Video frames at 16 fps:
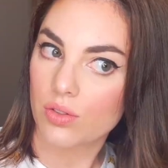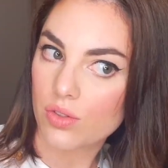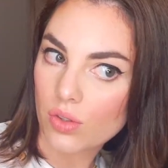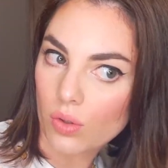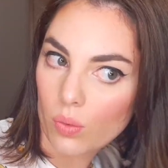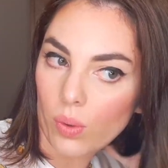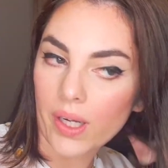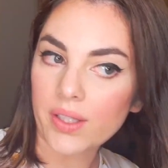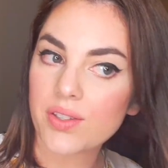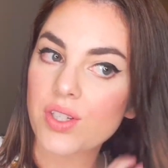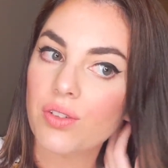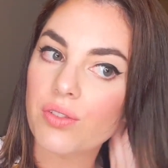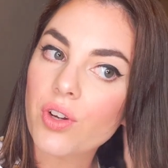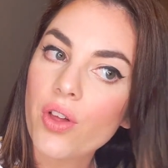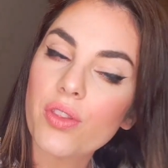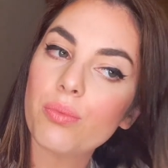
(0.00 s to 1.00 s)
So whilst
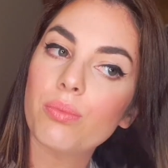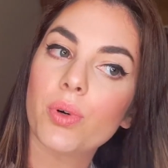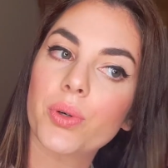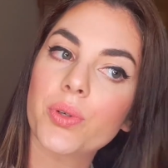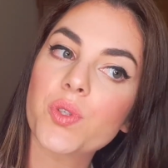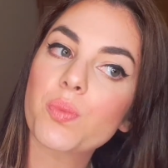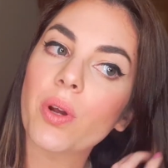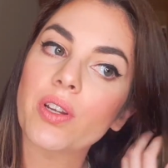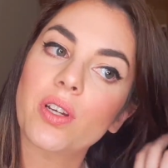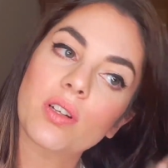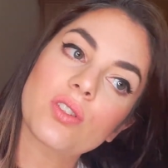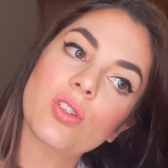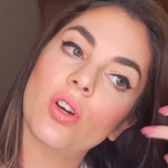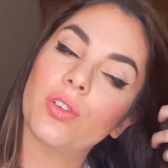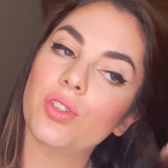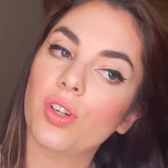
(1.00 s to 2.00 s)
you've got the most product
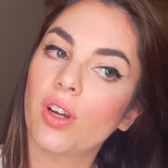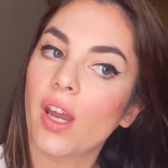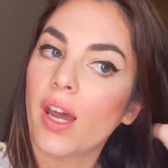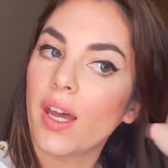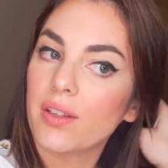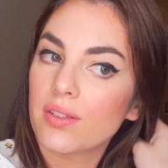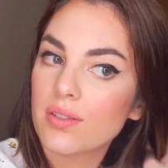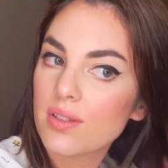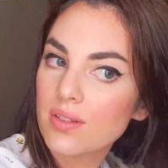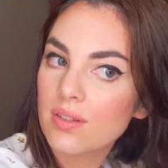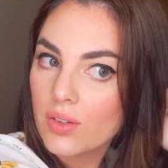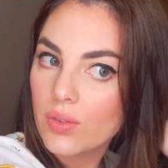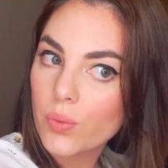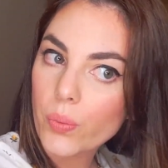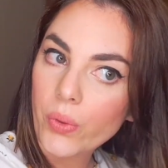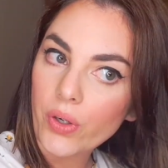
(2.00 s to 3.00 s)
on your hands,
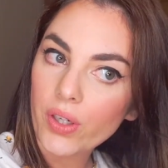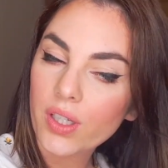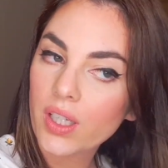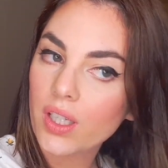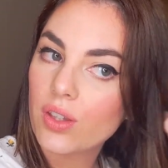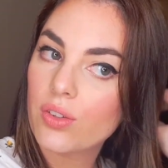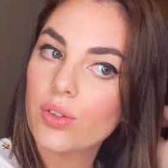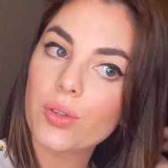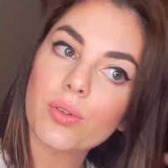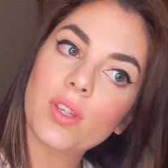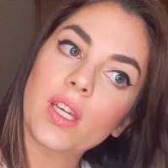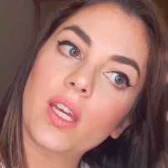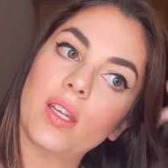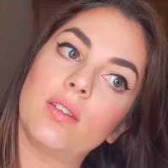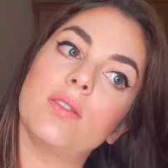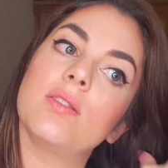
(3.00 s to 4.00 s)
work it through the
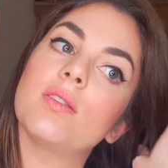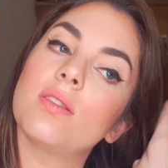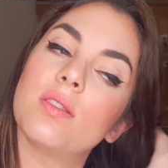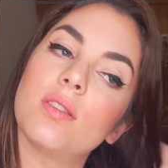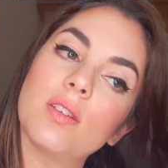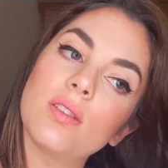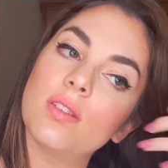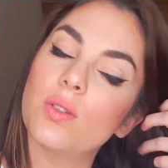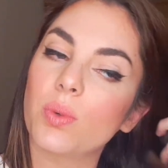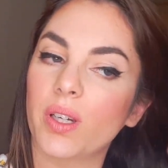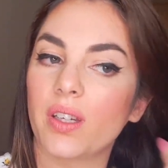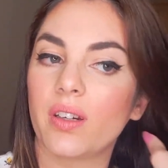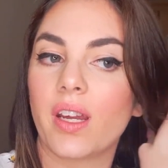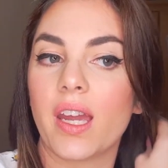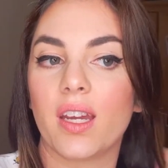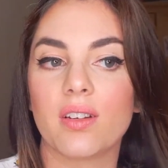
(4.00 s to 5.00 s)
ends. This is where
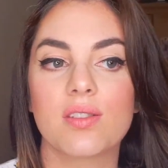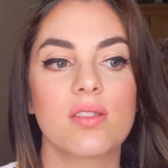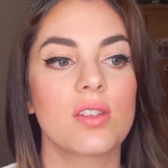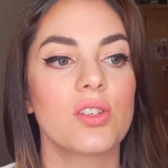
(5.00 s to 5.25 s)
your hair is the